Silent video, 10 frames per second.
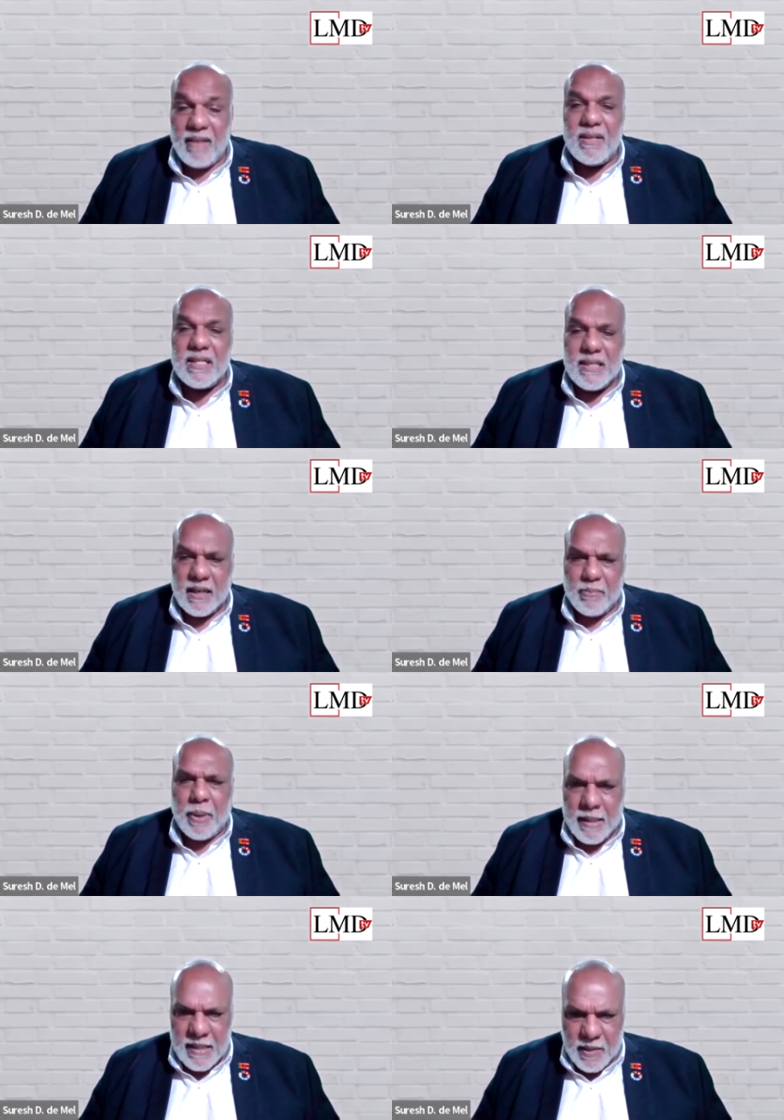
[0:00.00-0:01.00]
private sector
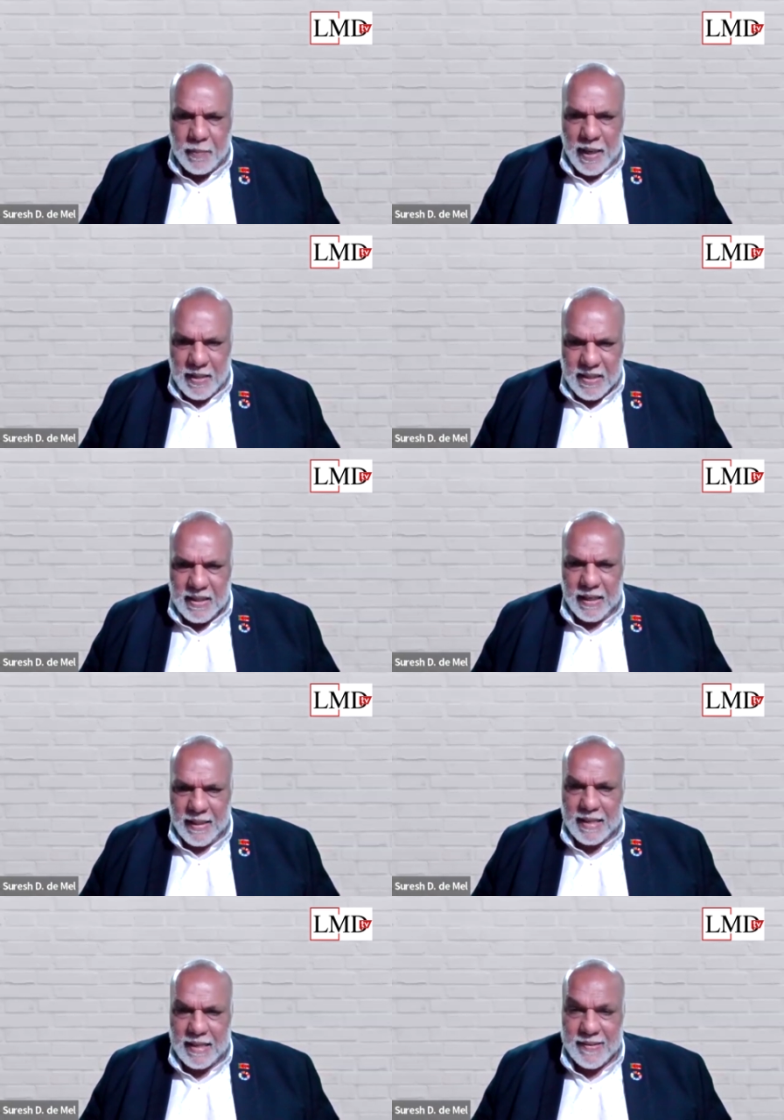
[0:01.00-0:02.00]
participation
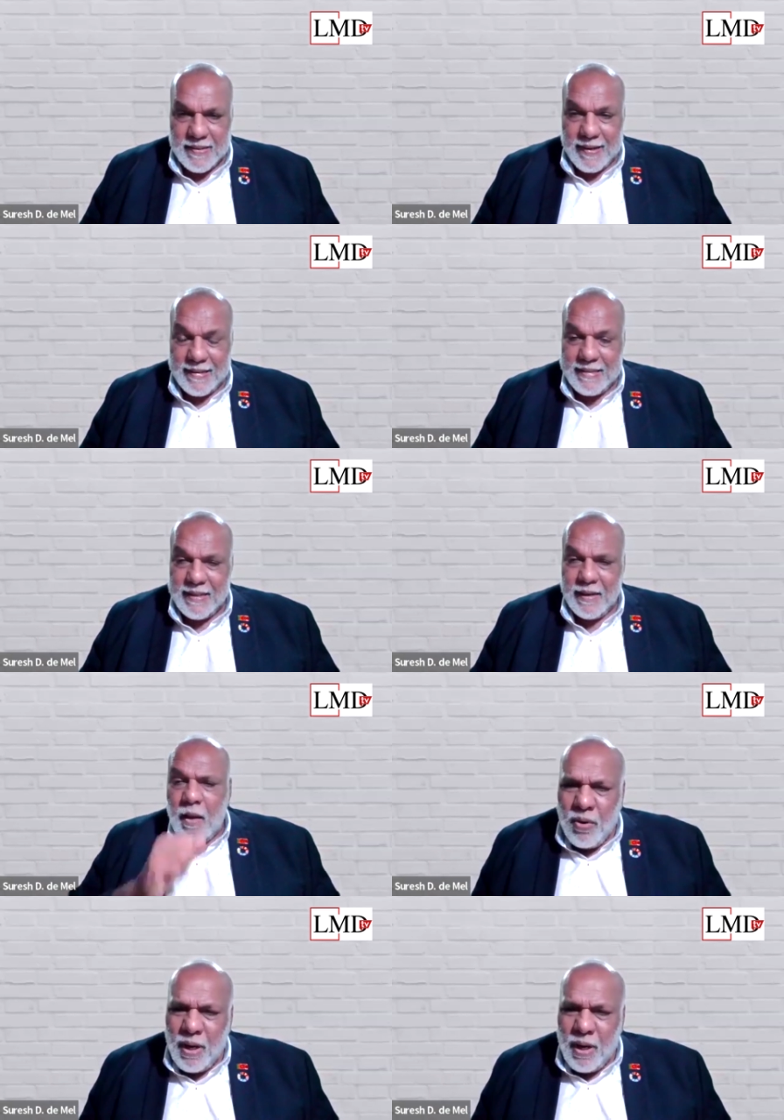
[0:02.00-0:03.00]
in that strategy.
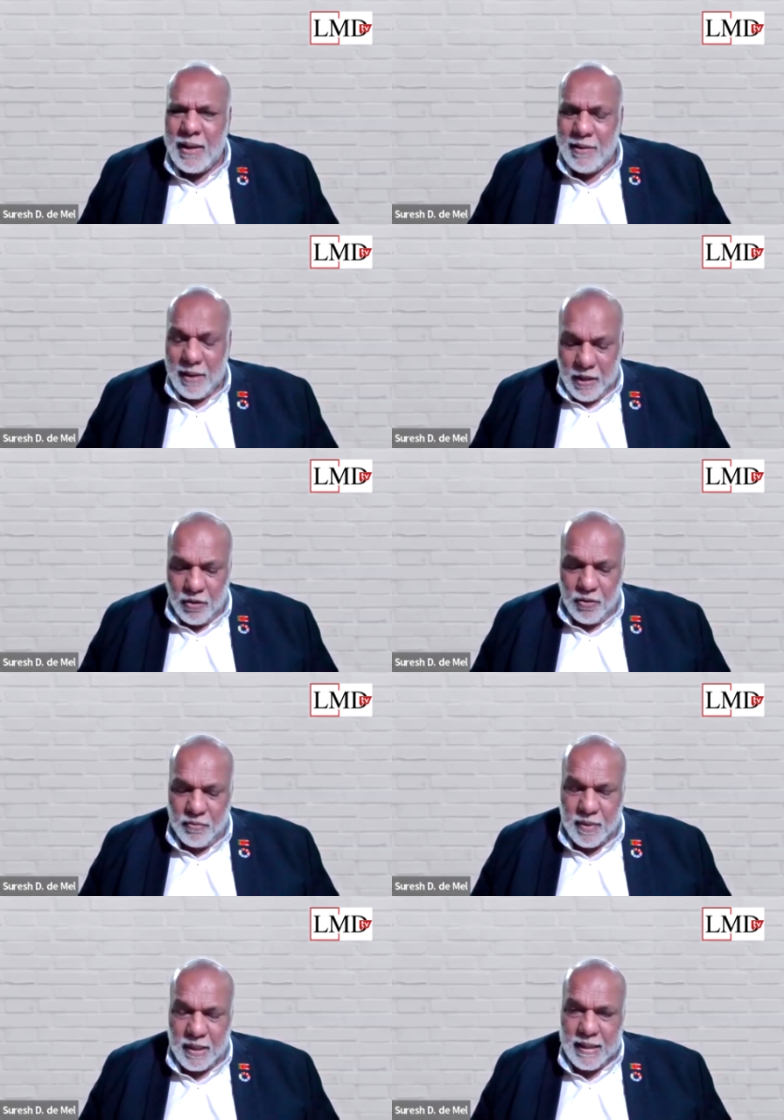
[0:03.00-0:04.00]
Now only, you
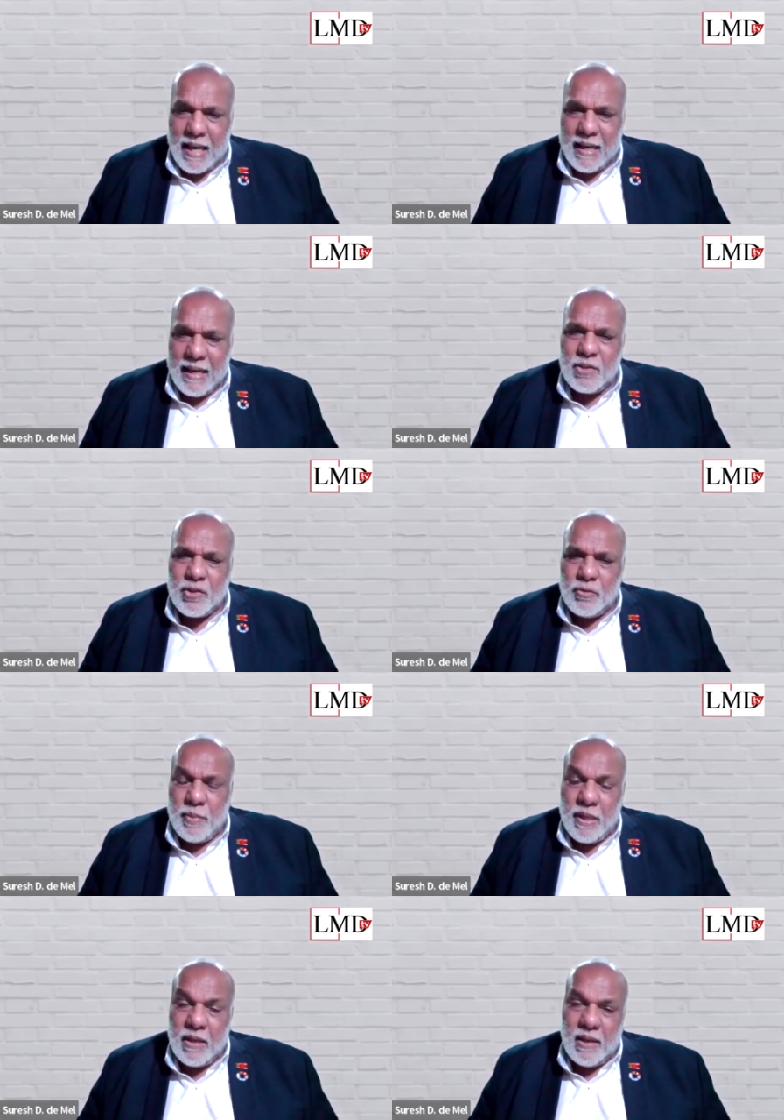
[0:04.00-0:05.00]
know, there needs
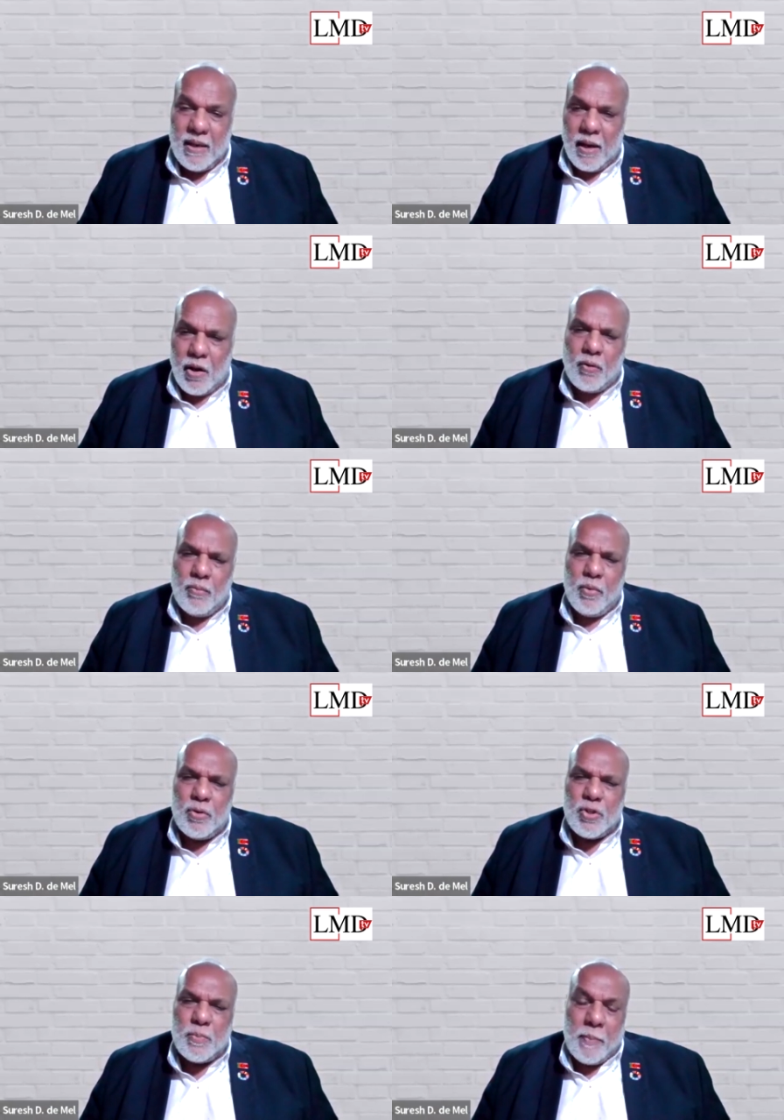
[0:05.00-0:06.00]
to be a lot
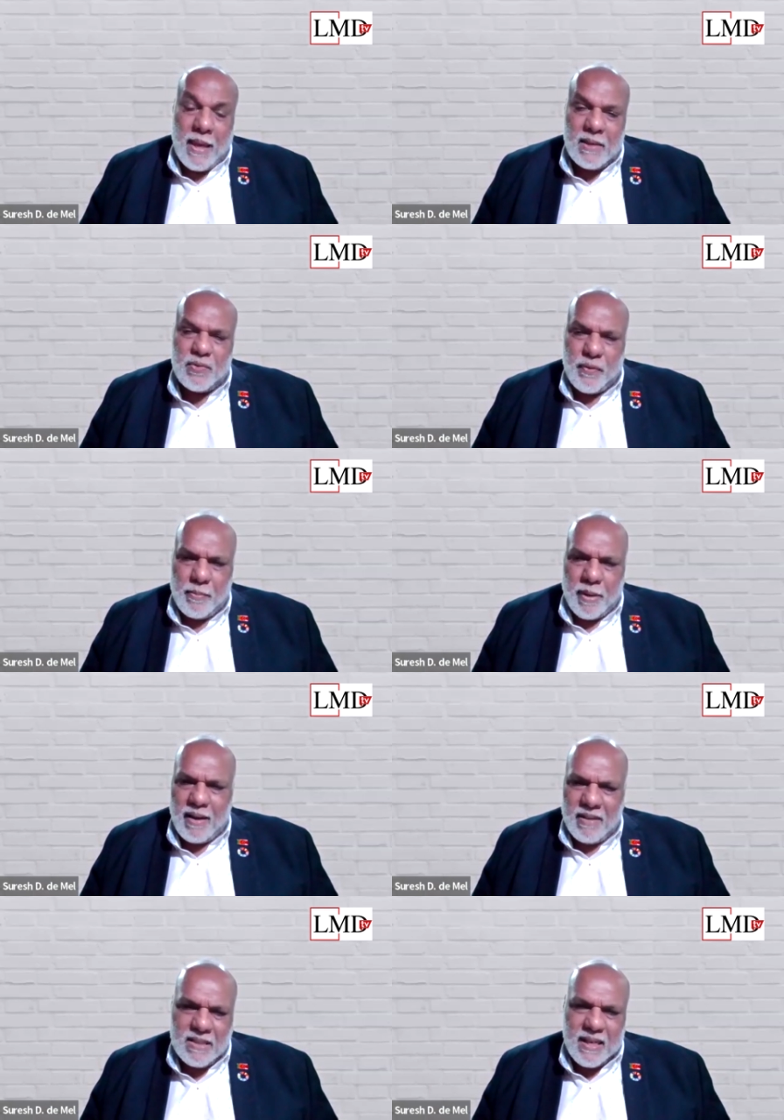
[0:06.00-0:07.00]
more space for
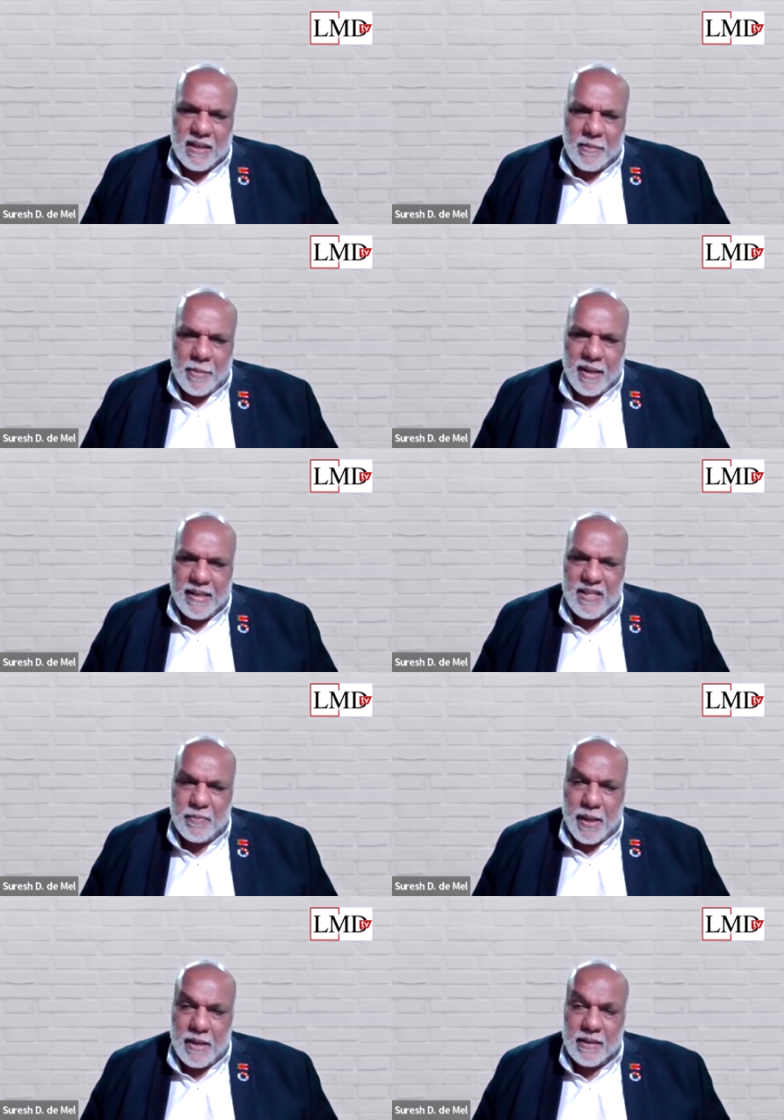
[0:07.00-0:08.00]
private sector
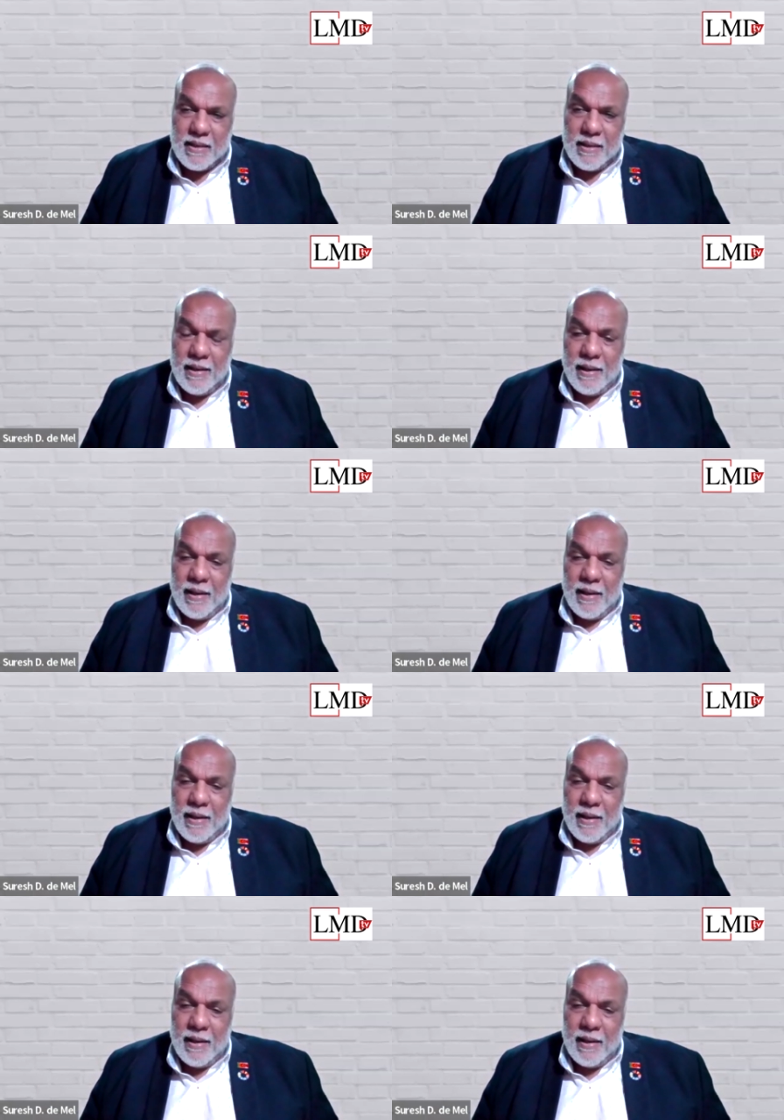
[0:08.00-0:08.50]
participation